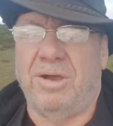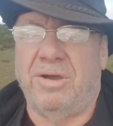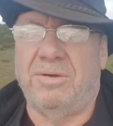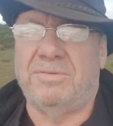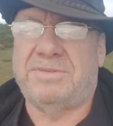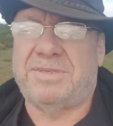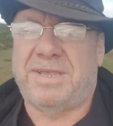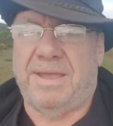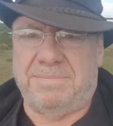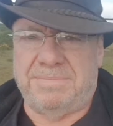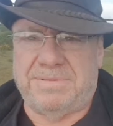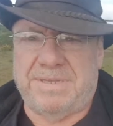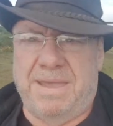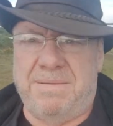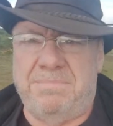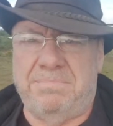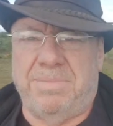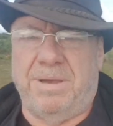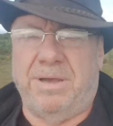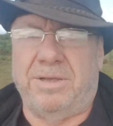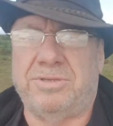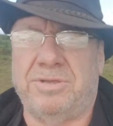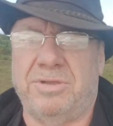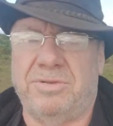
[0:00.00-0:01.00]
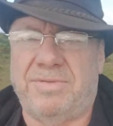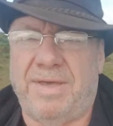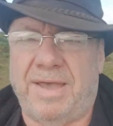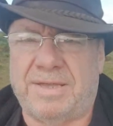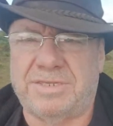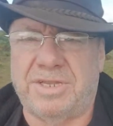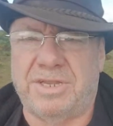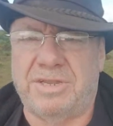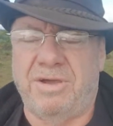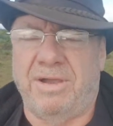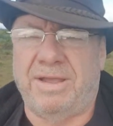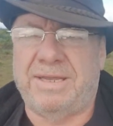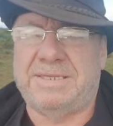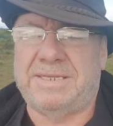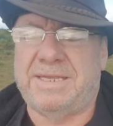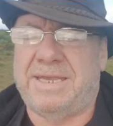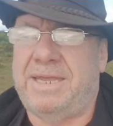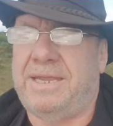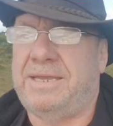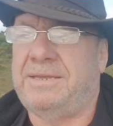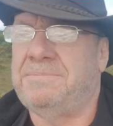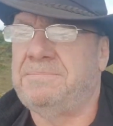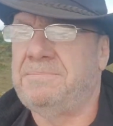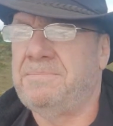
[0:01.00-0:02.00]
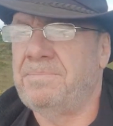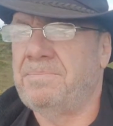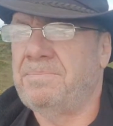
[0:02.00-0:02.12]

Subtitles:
of September 2019.